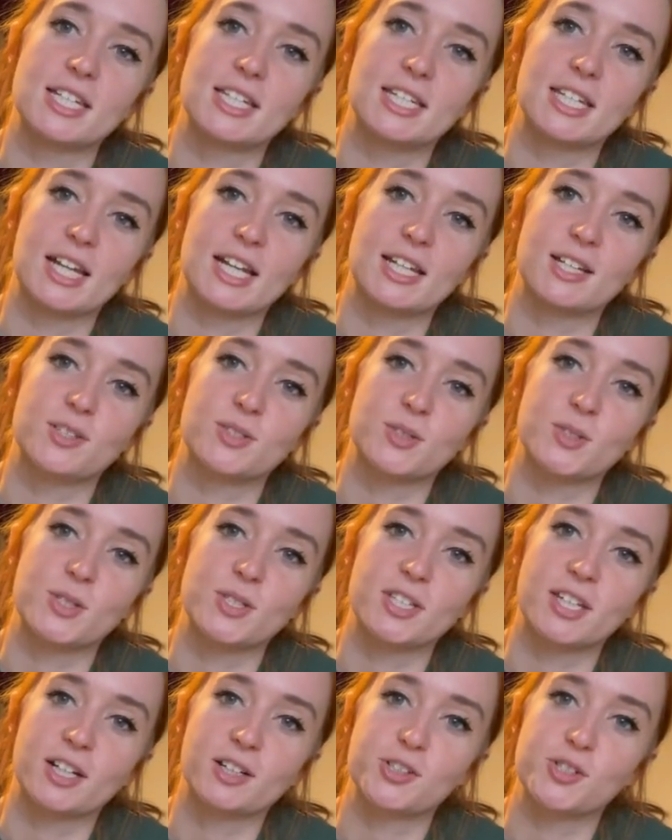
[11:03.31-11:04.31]
Dinosaur
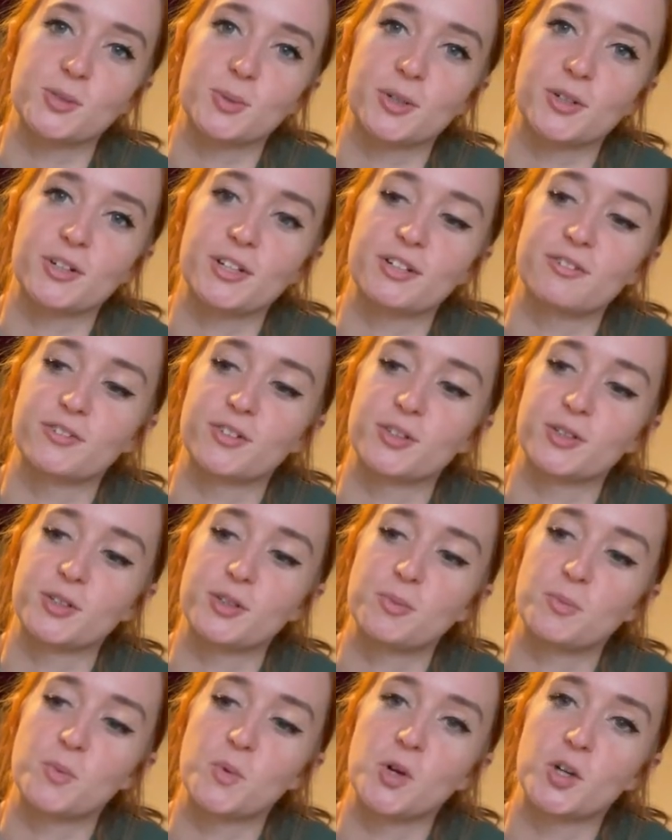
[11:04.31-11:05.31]
Sanctuary
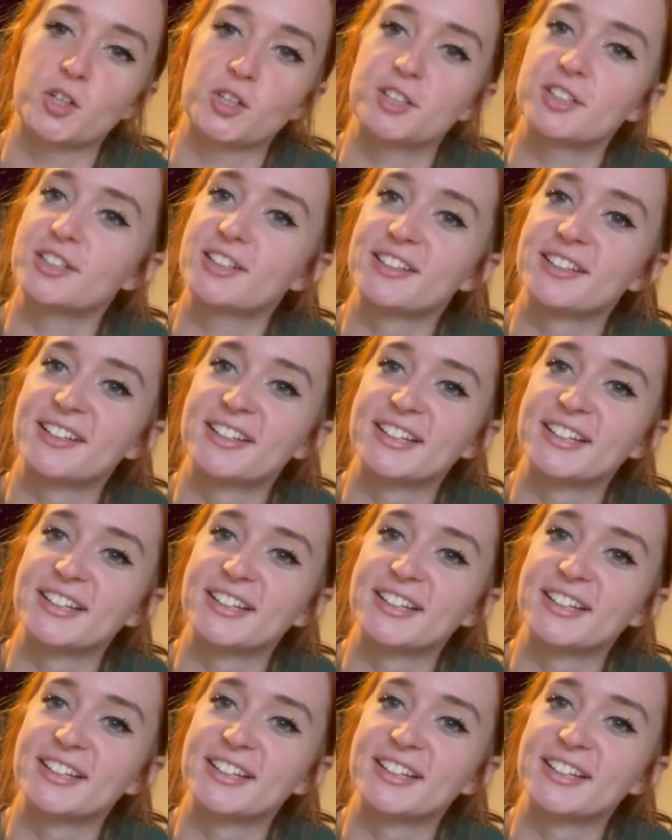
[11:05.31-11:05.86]
Volume 1.